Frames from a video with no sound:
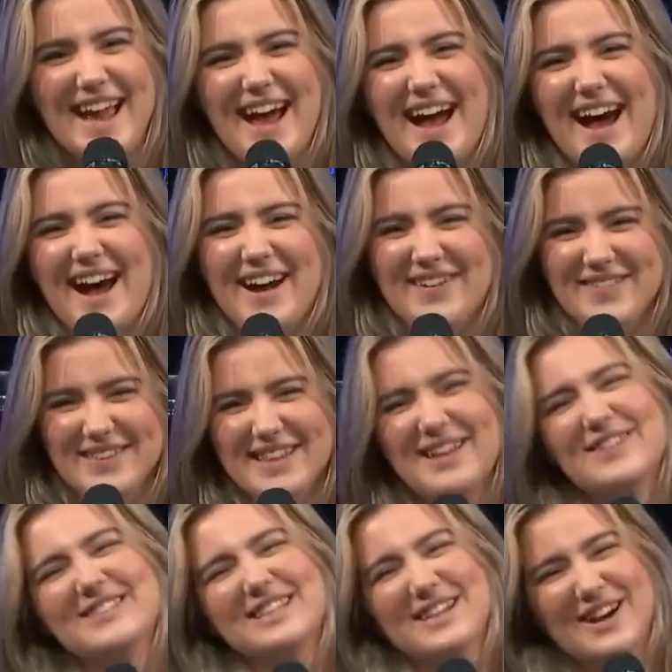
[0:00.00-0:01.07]
Um,
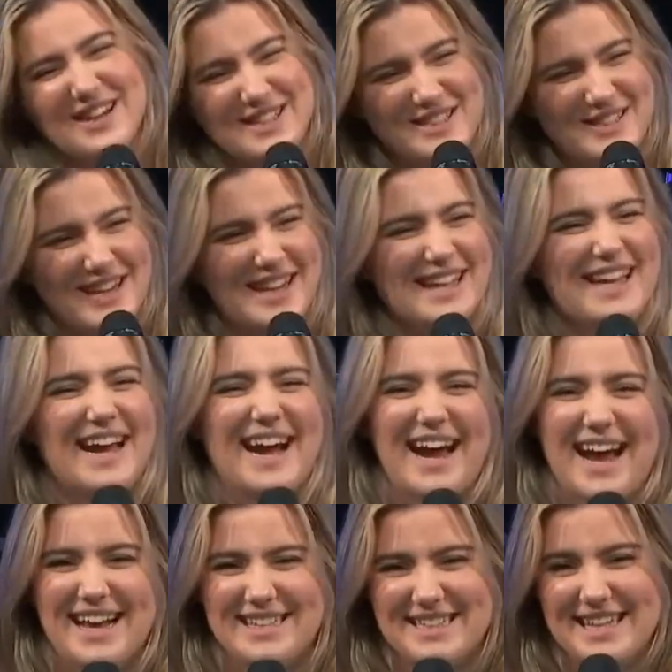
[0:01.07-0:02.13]
lives in Australia,
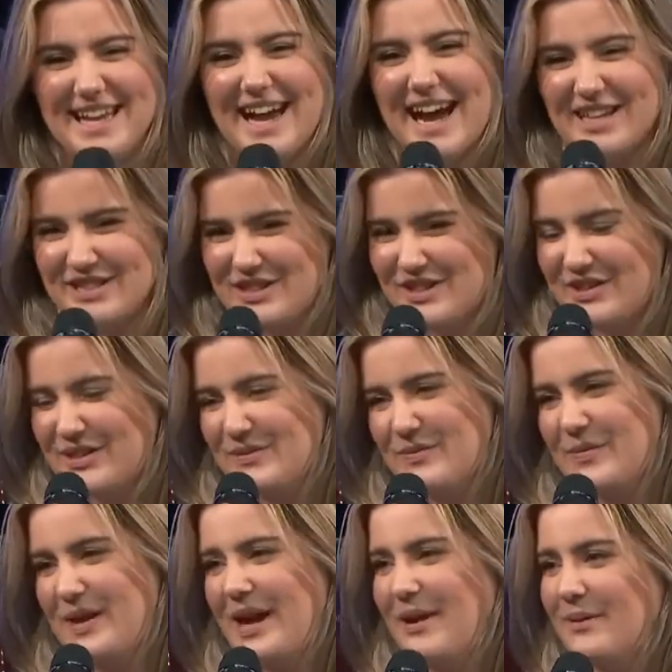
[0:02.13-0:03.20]
and he actually couldn't
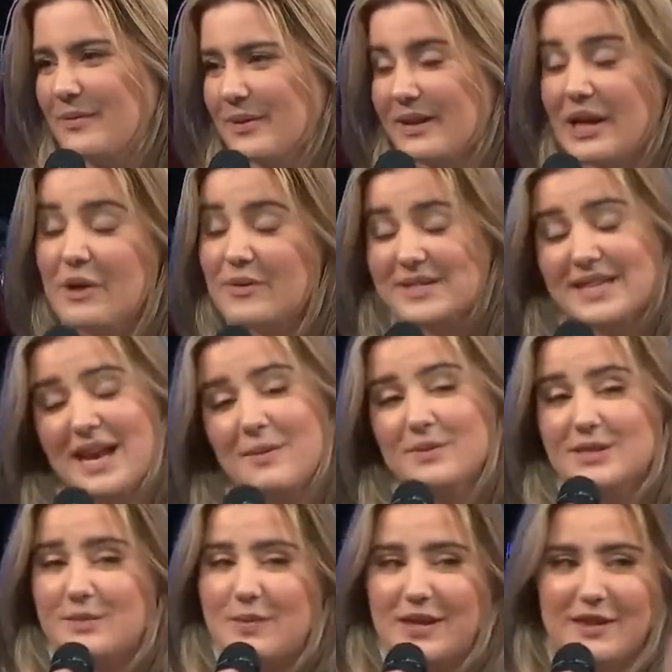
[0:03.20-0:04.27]
be able, he wasn't able
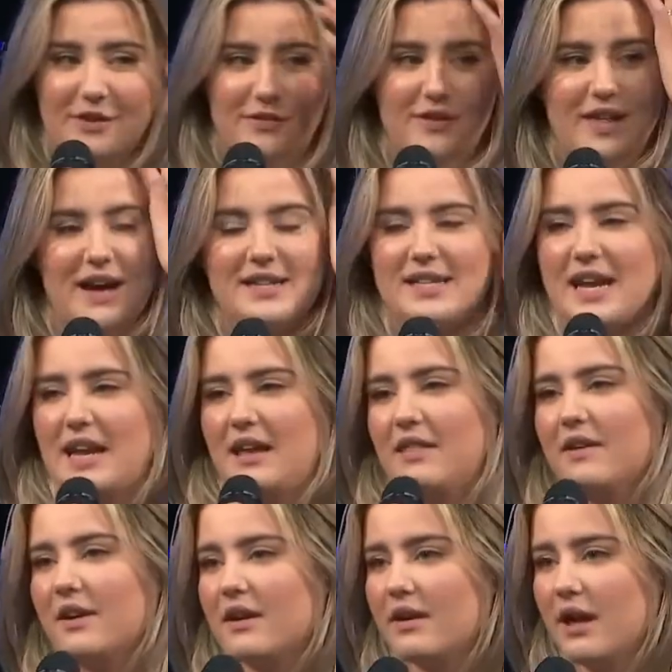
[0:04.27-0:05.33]
to be there for that day
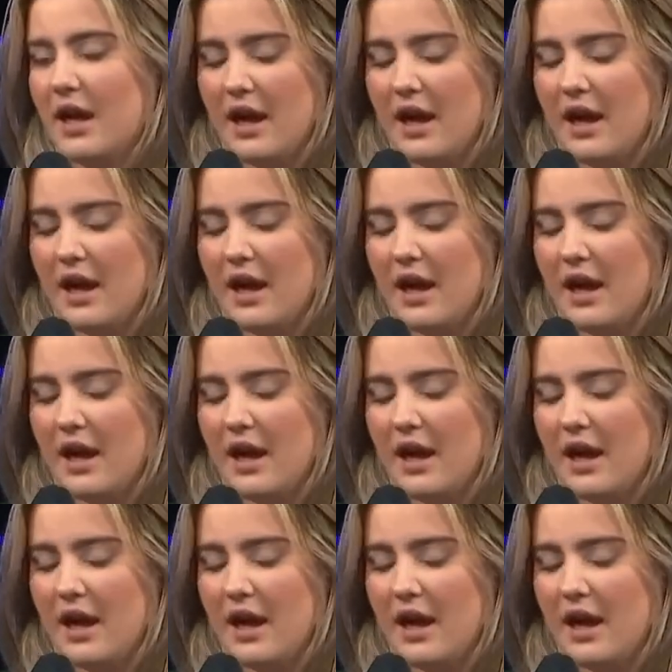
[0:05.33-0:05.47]
either.